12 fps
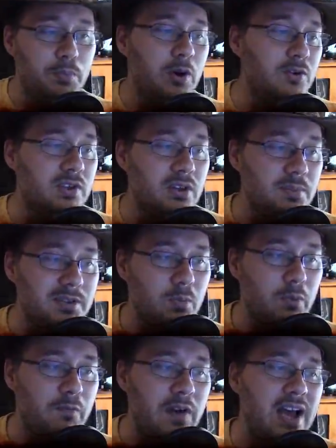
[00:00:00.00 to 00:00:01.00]
bow is going to be
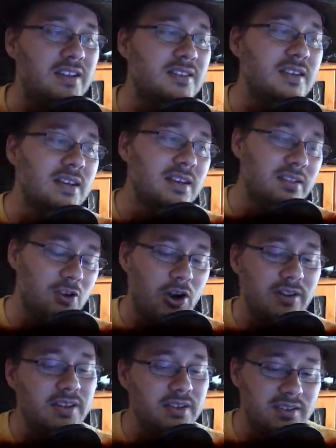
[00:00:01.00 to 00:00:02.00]
super fast. Their
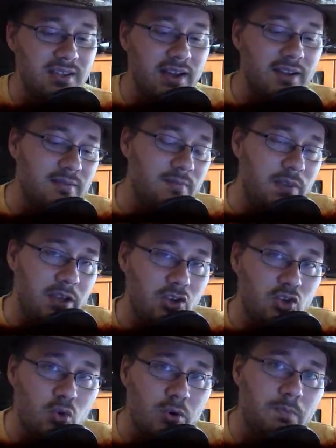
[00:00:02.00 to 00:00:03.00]
idea is like, a
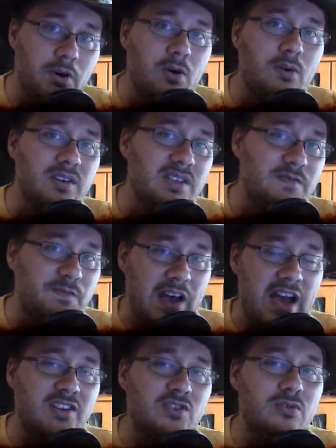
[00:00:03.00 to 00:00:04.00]
short bow is
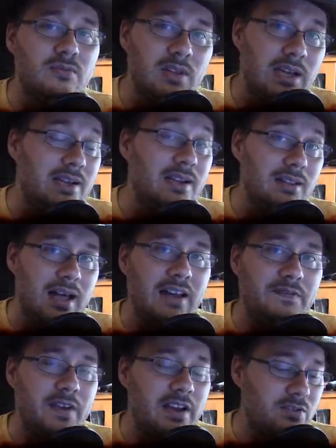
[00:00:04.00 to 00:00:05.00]
faster, like a
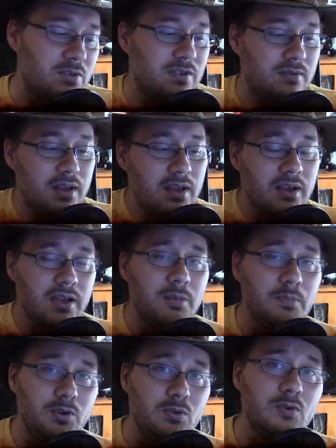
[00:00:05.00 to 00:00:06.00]
lot faster. It
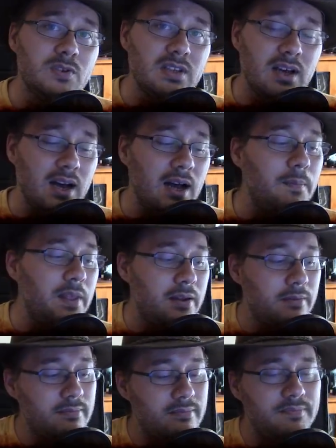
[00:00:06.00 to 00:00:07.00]
can be used not
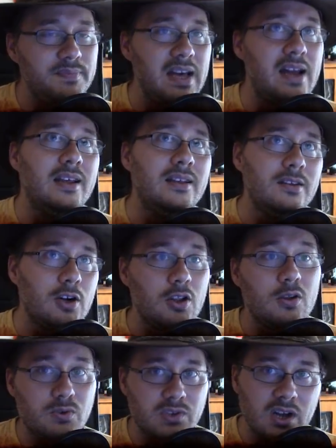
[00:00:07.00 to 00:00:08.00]
in
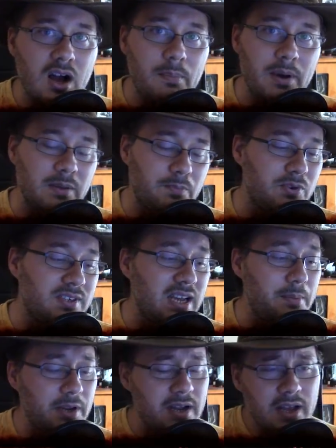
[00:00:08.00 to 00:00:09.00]
close combat per
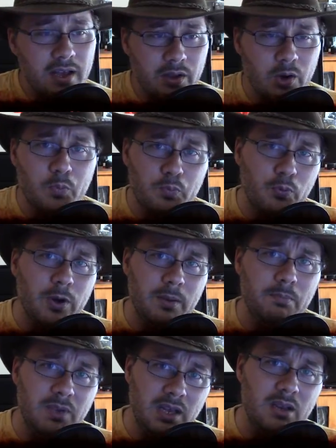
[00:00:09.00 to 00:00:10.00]
se, but, you know, pretty
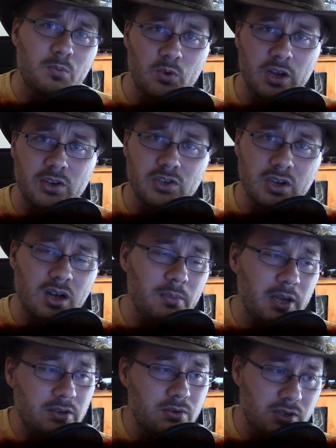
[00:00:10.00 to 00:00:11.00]
medium range
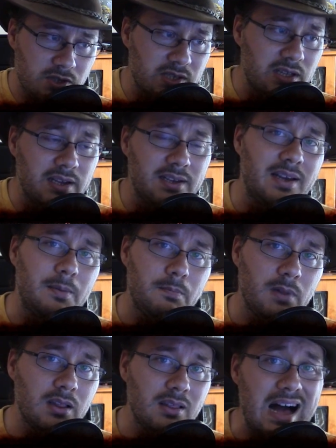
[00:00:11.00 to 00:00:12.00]
combat. You can just like get
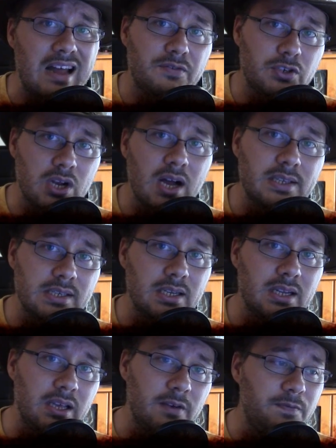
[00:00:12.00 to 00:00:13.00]
a lot of shots
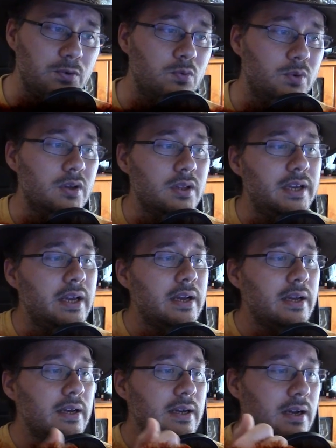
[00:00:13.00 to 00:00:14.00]
in if you really
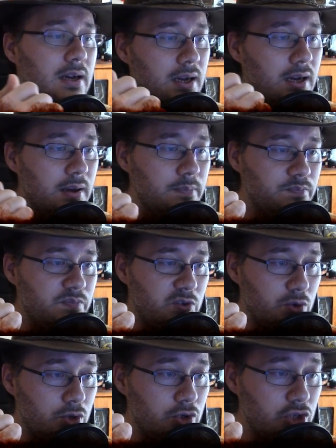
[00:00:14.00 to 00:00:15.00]

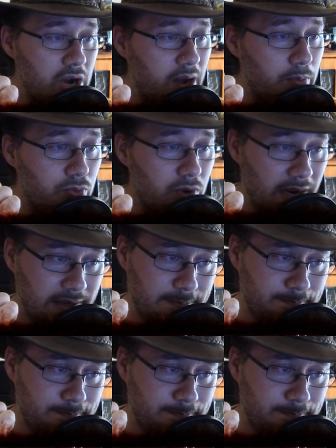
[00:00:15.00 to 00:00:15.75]
do your job right.